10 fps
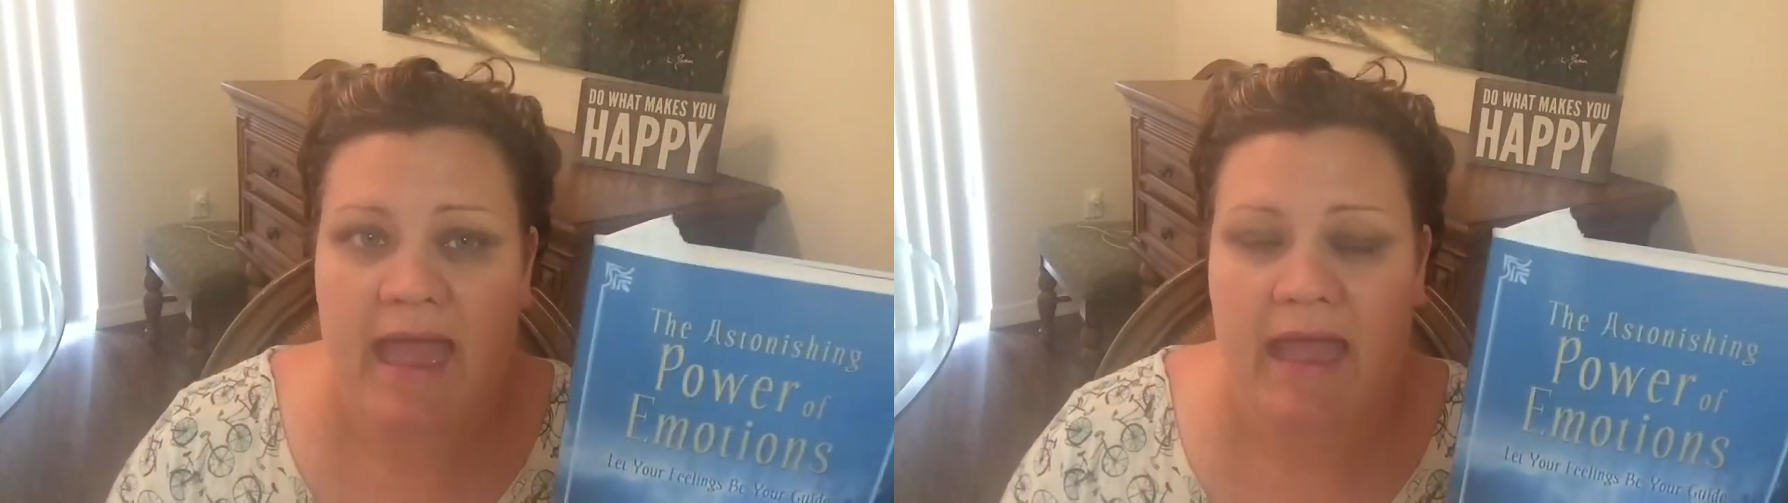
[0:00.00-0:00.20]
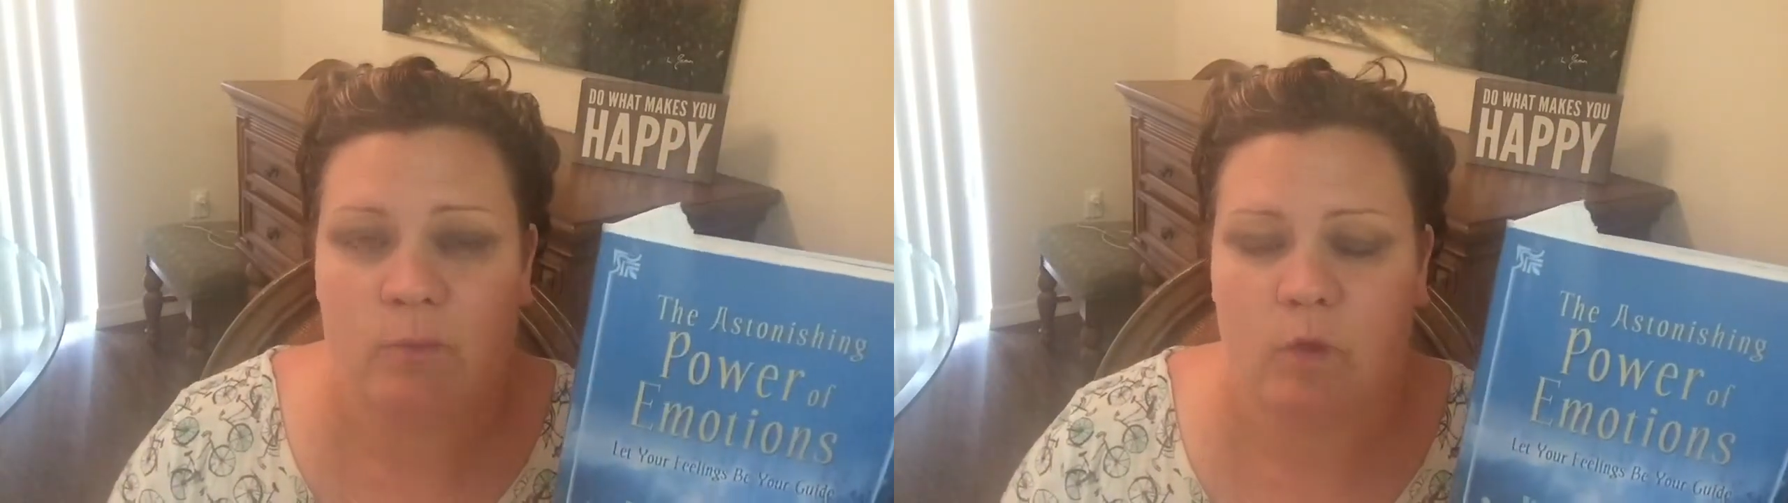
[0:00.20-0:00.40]

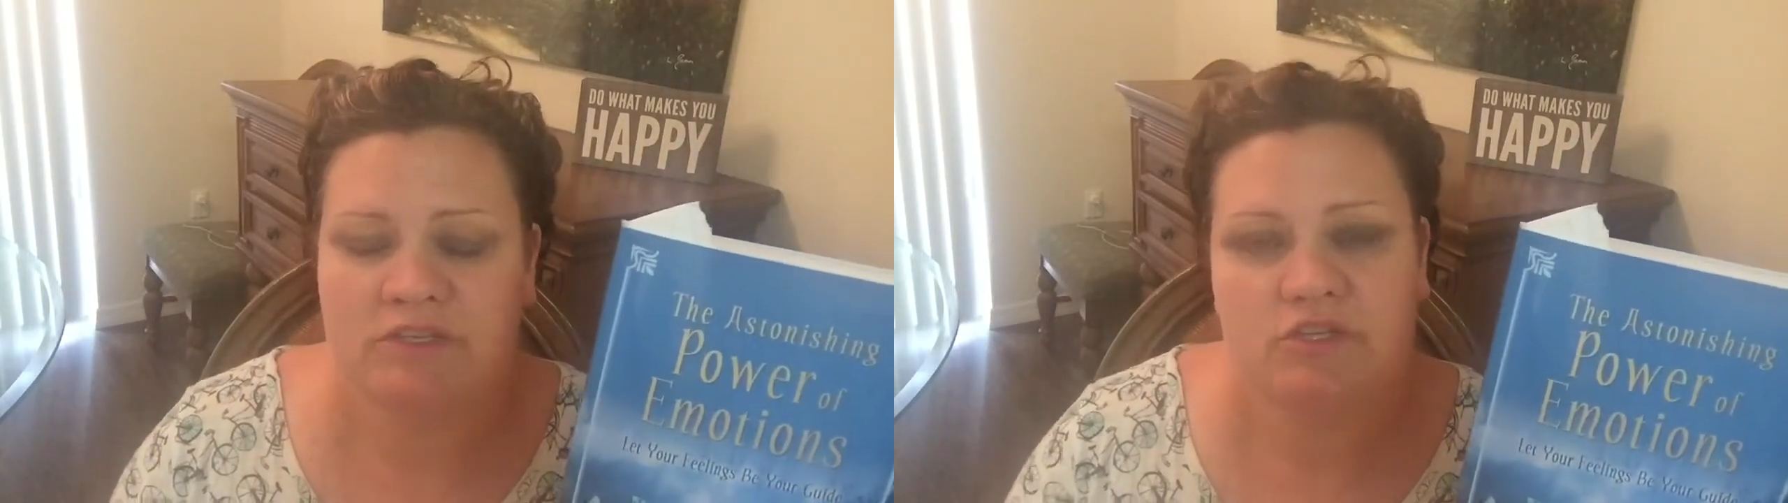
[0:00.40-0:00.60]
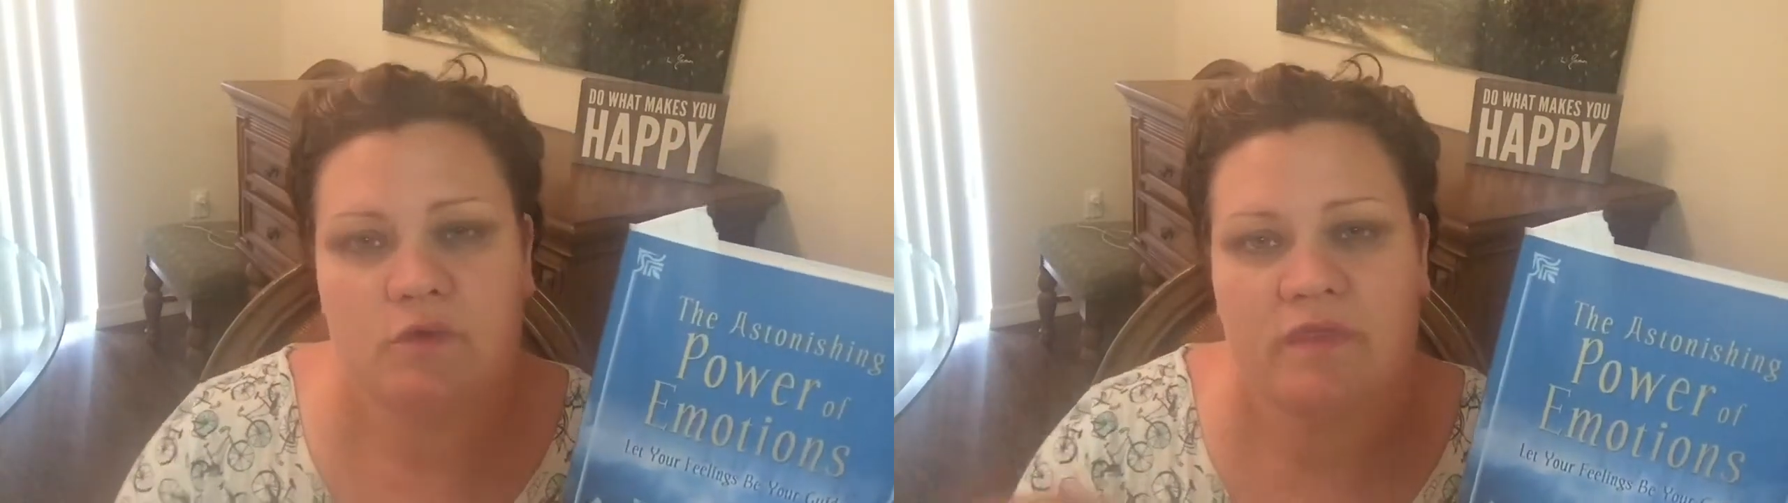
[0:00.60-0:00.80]
And
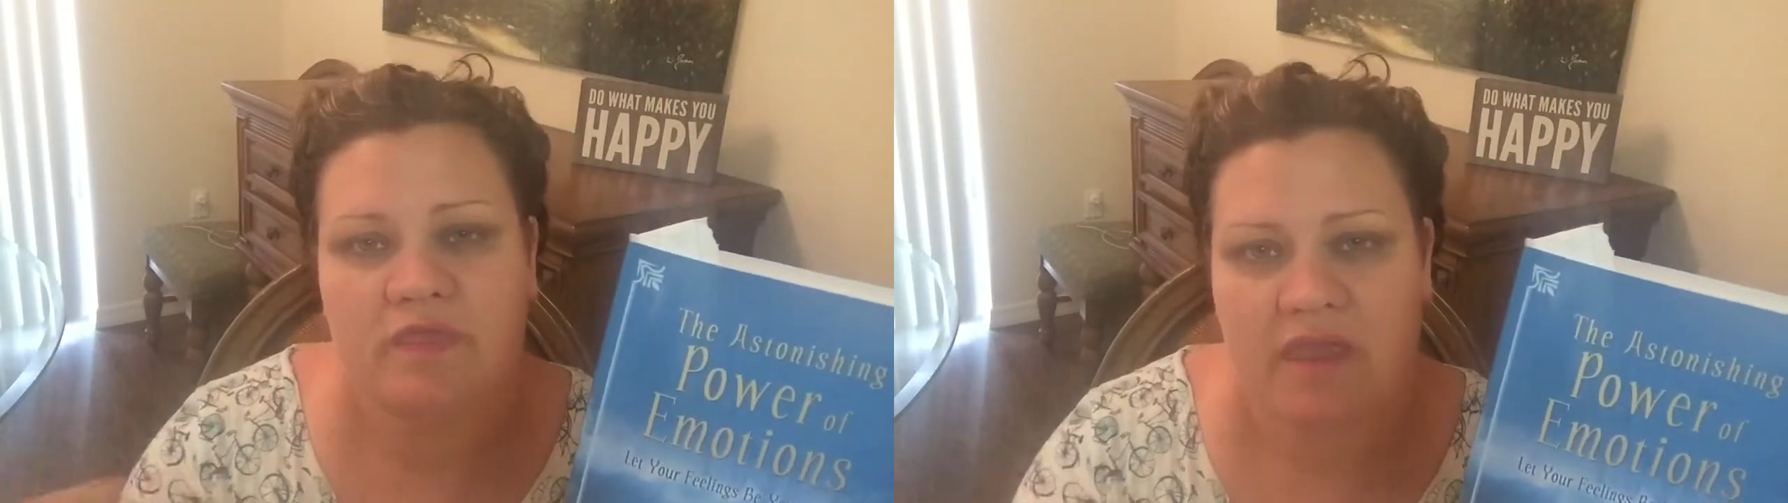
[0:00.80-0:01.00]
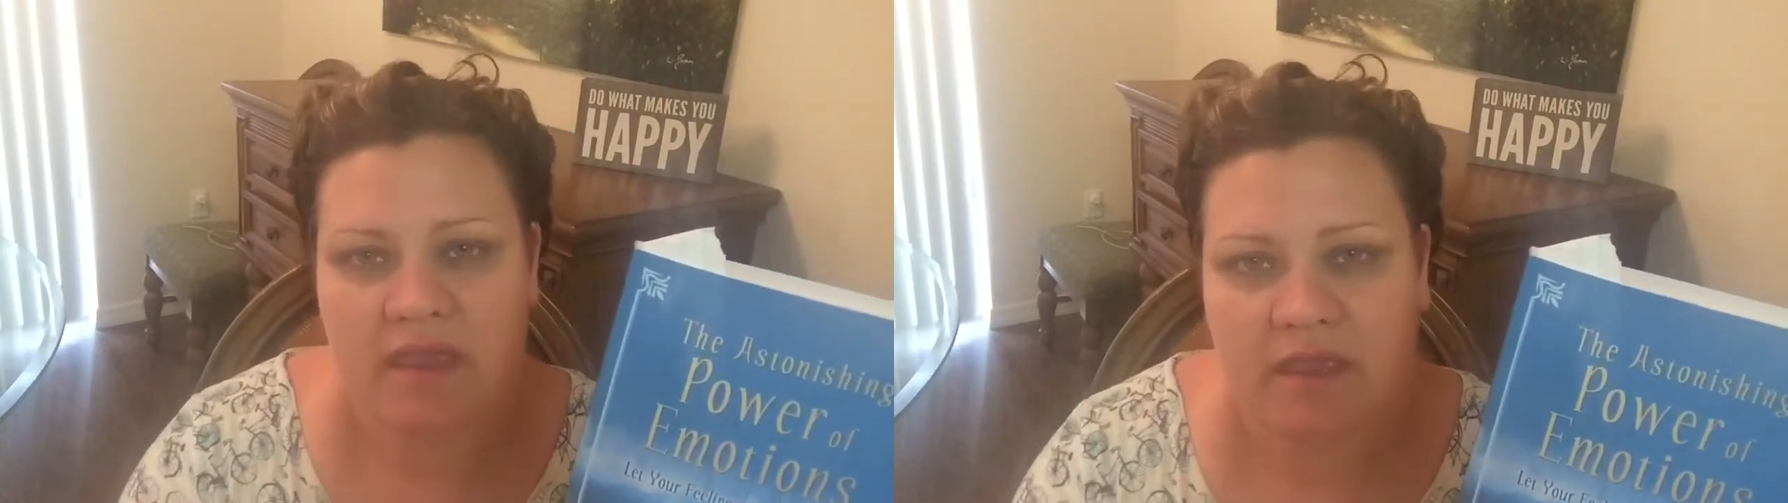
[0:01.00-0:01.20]
what you
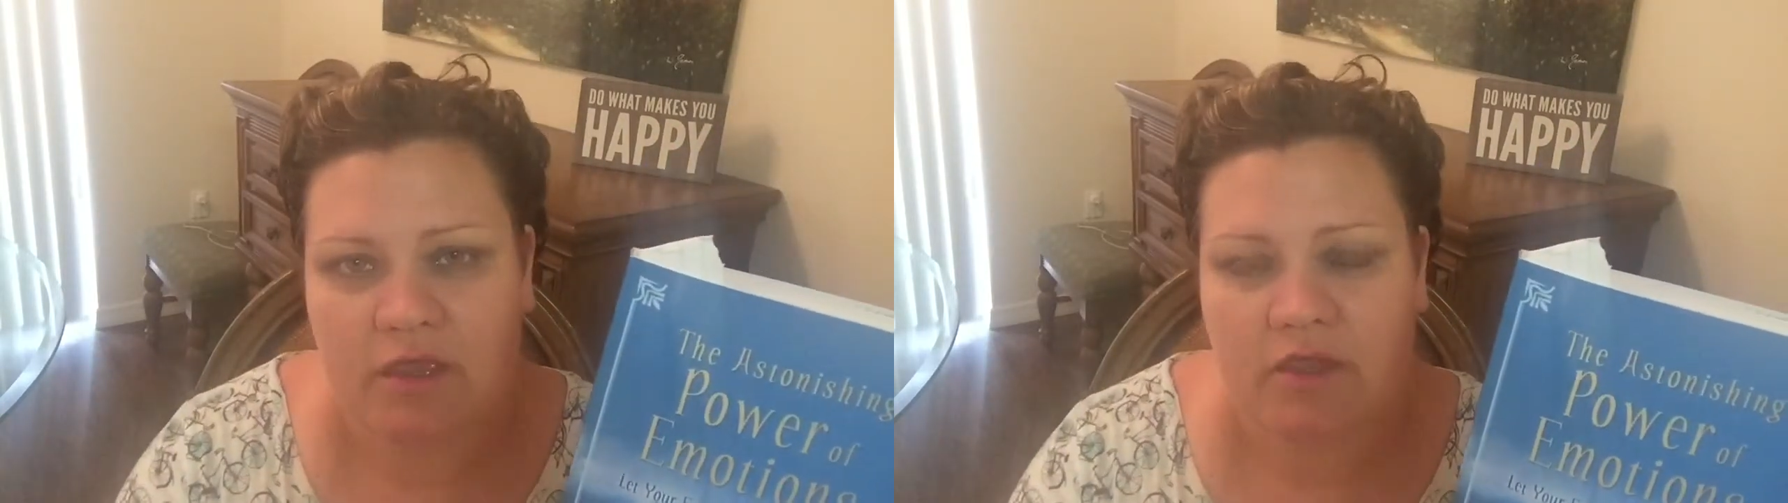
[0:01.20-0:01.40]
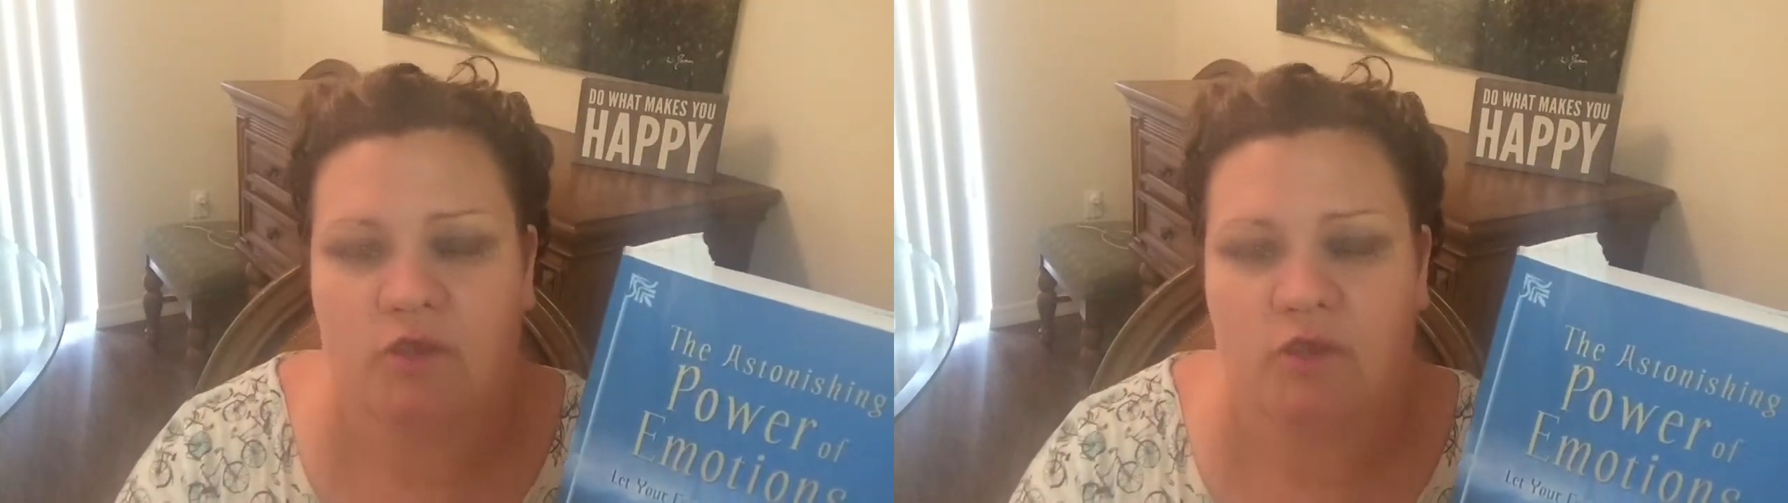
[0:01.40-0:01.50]
think,